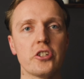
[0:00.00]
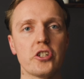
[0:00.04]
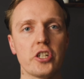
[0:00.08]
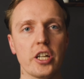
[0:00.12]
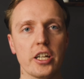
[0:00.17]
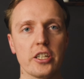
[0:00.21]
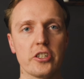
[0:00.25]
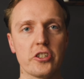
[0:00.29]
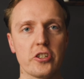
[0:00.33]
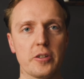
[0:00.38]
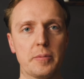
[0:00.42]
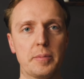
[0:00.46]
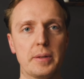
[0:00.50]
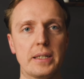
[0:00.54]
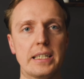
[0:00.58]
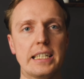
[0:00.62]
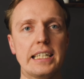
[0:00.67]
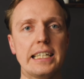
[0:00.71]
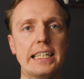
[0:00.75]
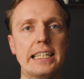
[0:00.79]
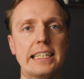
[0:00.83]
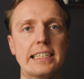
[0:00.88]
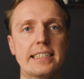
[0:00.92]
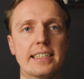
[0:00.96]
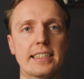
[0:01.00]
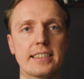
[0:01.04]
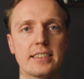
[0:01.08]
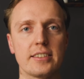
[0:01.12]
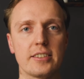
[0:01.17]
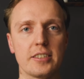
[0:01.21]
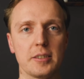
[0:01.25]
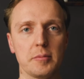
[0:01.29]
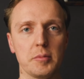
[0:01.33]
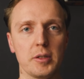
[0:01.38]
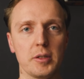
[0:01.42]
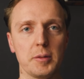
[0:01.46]
ChatGPT is an
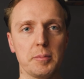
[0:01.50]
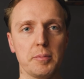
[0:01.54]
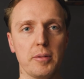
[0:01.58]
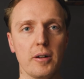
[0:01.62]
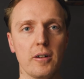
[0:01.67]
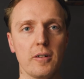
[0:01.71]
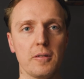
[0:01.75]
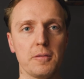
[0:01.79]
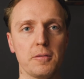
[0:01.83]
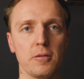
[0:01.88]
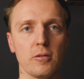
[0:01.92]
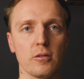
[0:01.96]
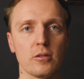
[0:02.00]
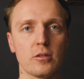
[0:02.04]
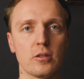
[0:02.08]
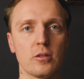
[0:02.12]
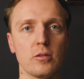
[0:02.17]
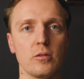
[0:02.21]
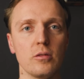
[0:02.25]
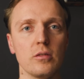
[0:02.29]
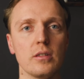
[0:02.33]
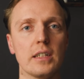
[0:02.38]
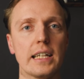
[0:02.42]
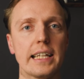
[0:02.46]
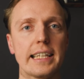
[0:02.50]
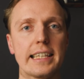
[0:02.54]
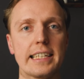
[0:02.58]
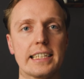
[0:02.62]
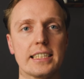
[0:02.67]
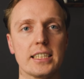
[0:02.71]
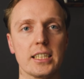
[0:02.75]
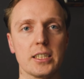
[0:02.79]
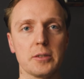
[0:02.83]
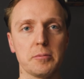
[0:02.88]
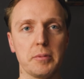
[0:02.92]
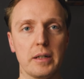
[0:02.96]
extremely powerful tool.
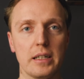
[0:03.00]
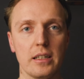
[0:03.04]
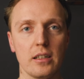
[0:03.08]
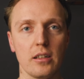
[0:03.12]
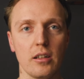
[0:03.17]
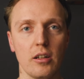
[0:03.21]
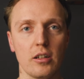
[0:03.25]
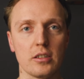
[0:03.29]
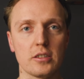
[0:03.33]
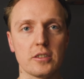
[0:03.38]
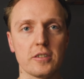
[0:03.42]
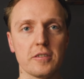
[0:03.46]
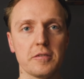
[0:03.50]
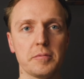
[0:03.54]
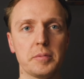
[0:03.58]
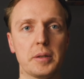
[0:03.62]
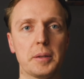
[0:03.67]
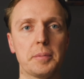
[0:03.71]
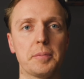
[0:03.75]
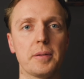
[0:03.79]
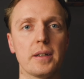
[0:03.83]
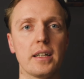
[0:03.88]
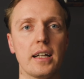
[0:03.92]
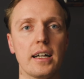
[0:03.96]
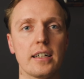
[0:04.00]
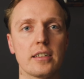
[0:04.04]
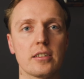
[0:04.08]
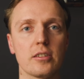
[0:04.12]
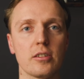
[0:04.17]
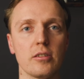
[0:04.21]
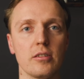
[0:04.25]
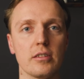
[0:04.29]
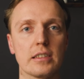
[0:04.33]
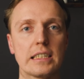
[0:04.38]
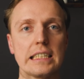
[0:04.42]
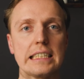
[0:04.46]
This is why lots of people are
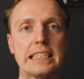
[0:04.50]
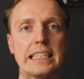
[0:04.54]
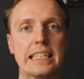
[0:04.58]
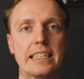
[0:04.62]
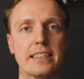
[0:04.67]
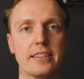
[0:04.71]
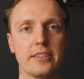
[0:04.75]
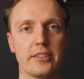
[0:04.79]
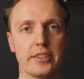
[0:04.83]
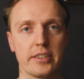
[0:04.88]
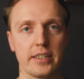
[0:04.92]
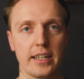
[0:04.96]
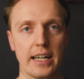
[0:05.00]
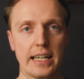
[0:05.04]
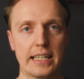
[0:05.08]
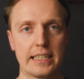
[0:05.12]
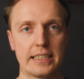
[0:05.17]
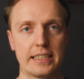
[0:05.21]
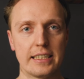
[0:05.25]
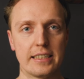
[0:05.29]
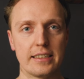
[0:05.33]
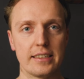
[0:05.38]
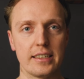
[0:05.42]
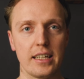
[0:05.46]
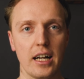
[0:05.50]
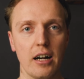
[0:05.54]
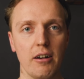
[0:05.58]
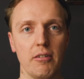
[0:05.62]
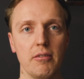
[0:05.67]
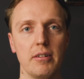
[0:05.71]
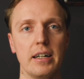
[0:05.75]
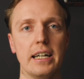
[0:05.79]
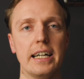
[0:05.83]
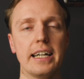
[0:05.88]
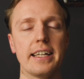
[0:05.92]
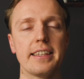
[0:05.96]
talking and trying it
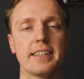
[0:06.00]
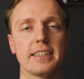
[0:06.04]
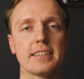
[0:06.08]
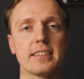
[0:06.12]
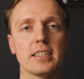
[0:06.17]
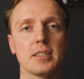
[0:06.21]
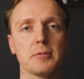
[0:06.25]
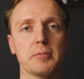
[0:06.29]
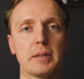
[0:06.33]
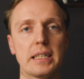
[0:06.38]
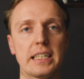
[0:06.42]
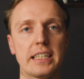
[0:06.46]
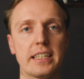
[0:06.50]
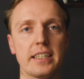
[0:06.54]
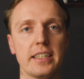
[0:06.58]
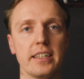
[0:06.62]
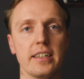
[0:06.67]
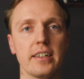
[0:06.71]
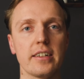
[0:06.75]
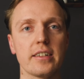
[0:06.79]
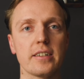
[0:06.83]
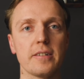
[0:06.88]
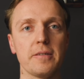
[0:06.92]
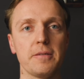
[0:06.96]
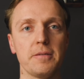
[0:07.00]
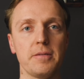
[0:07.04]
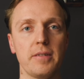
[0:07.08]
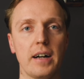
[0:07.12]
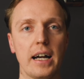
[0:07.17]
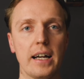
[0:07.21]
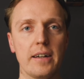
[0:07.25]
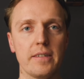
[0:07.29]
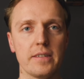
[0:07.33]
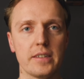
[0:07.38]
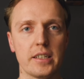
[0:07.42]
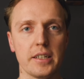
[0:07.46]
now. This is why here are
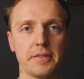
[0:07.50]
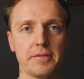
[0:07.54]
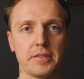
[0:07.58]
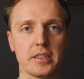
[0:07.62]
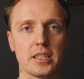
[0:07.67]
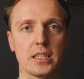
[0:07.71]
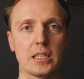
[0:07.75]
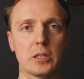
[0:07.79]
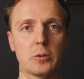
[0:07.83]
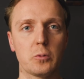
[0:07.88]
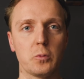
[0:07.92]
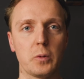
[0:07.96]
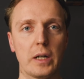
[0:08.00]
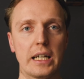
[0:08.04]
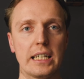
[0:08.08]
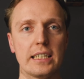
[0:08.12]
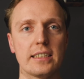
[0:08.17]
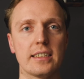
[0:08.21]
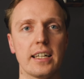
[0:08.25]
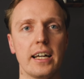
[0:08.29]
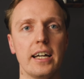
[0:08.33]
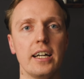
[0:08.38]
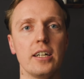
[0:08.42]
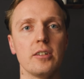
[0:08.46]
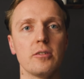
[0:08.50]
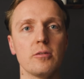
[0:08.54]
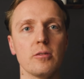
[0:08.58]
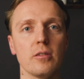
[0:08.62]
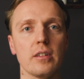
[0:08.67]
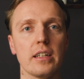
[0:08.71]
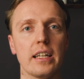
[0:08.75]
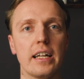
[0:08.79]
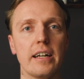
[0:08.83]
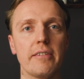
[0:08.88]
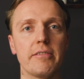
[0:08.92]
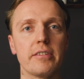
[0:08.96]
5 different ways to
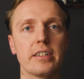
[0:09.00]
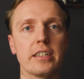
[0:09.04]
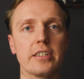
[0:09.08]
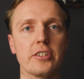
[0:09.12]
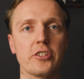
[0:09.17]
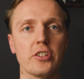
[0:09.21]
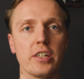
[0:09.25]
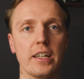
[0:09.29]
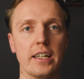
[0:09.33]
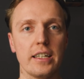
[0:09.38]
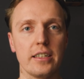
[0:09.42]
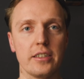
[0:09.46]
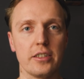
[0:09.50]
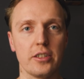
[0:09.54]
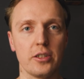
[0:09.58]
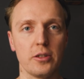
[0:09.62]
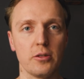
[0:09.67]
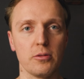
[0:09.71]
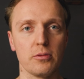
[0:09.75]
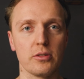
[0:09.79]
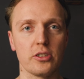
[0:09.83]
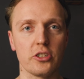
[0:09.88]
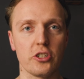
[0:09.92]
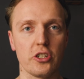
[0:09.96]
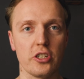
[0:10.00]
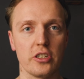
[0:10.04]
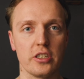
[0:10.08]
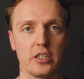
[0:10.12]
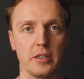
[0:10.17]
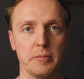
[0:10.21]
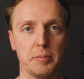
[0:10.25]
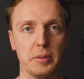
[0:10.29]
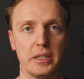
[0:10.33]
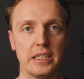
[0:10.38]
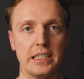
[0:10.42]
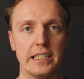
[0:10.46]
leverage and use
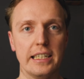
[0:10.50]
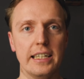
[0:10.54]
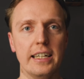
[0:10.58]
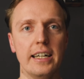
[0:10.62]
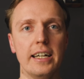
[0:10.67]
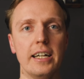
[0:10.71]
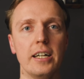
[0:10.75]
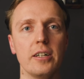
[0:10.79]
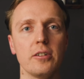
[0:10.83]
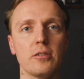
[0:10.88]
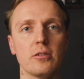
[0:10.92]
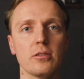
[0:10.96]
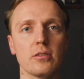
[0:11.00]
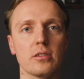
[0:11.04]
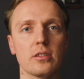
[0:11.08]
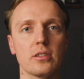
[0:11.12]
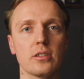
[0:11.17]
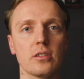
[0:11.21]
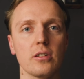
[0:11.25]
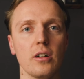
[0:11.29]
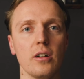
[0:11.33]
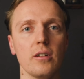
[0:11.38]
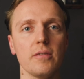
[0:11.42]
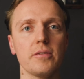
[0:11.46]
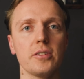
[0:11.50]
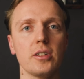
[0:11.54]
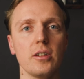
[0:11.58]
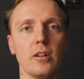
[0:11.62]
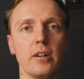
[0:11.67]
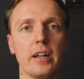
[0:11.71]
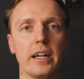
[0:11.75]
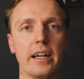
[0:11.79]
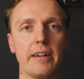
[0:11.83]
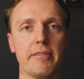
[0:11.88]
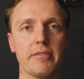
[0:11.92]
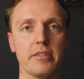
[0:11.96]
ChatGPT to solve
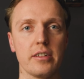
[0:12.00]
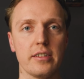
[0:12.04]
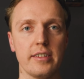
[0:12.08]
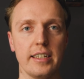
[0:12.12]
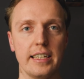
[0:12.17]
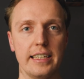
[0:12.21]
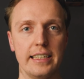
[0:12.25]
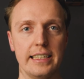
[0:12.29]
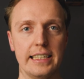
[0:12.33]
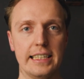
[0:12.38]
your everyday